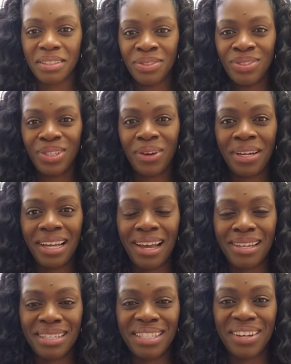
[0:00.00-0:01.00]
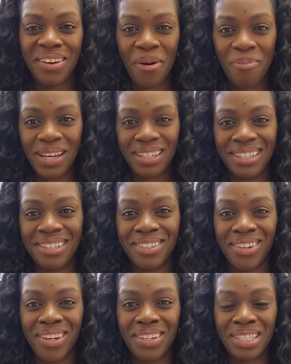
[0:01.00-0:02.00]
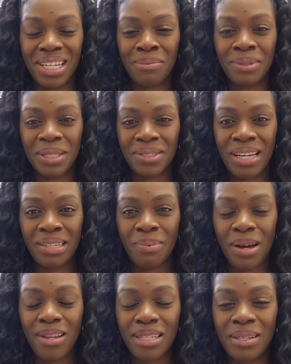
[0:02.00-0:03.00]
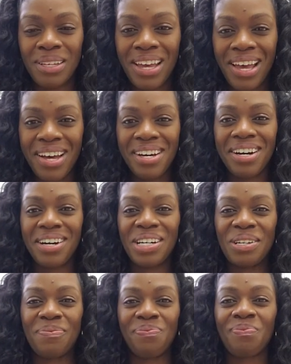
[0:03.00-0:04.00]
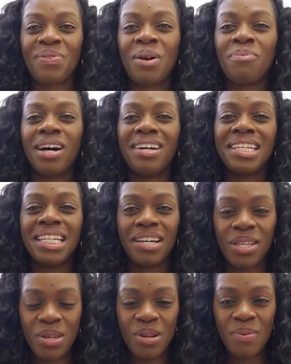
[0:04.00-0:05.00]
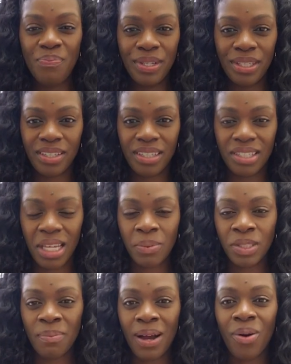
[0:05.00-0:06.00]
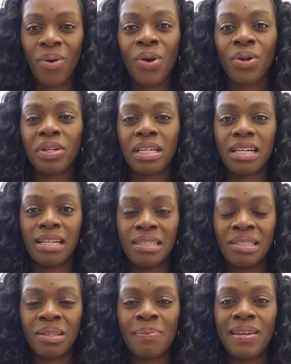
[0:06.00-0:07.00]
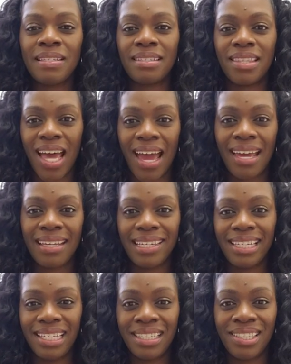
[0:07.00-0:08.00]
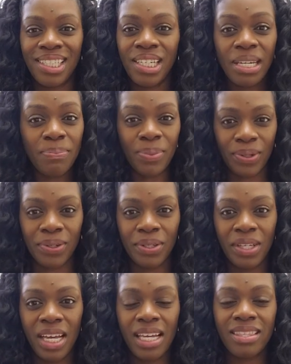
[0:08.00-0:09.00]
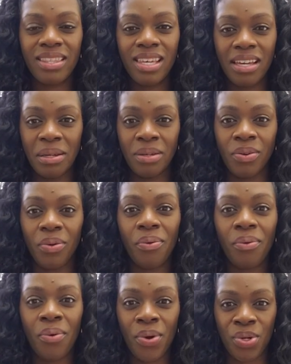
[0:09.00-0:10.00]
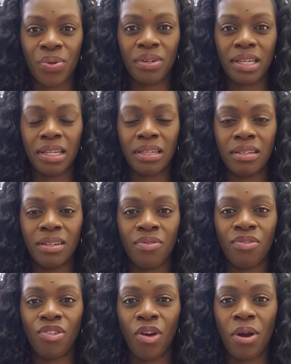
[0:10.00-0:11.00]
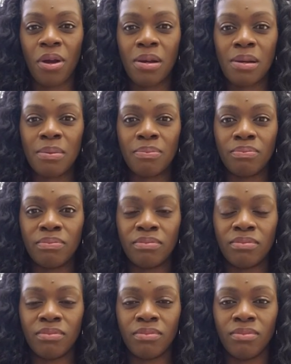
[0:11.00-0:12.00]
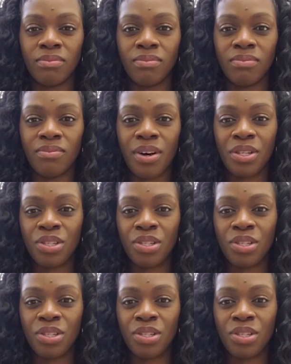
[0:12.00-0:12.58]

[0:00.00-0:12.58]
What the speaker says: sorry guys, all my kids are here at the shop, but they decided to pause it. But another misconception about ordering custom is that it is cheaper. than ordering from a